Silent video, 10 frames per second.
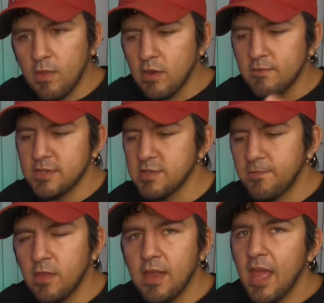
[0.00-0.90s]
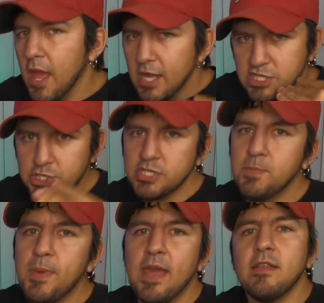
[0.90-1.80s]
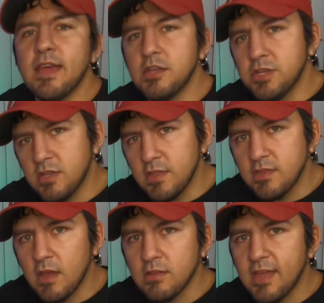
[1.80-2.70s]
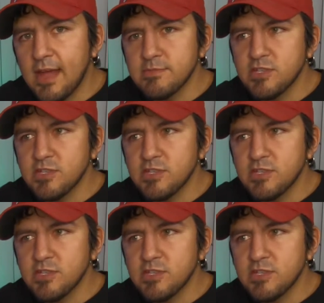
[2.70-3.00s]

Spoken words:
there to visit for the day, just pay attention to the tunnel times,